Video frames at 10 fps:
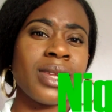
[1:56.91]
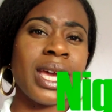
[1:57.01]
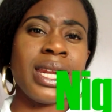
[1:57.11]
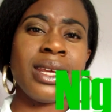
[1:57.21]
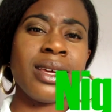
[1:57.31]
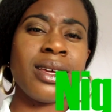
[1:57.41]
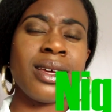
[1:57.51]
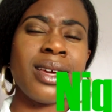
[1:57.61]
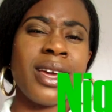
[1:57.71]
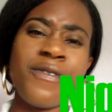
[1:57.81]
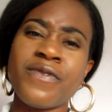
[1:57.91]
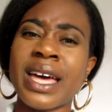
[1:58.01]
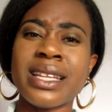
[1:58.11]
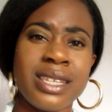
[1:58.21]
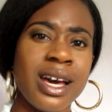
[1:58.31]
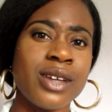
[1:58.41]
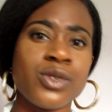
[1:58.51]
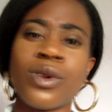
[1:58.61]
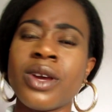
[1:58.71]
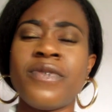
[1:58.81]
And if that does,
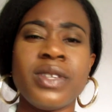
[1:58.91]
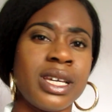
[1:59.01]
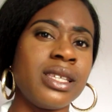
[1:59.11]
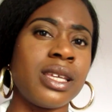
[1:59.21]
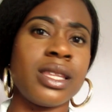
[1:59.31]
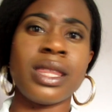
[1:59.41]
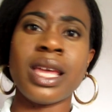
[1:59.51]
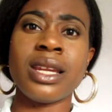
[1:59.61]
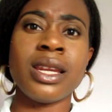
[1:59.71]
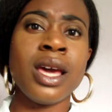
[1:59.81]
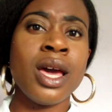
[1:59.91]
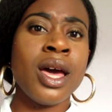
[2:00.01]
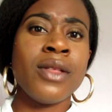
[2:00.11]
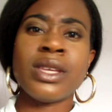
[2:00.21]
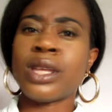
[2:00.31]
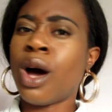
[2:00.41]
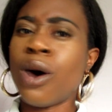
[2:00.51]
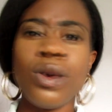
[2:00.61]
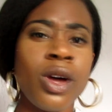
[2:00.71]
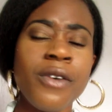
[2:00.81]
or if it doesn't, then there's a
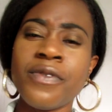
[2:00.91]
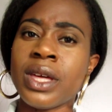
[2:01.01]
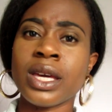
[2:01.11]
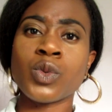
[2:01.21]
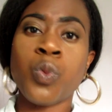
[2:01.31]
whole lot of things.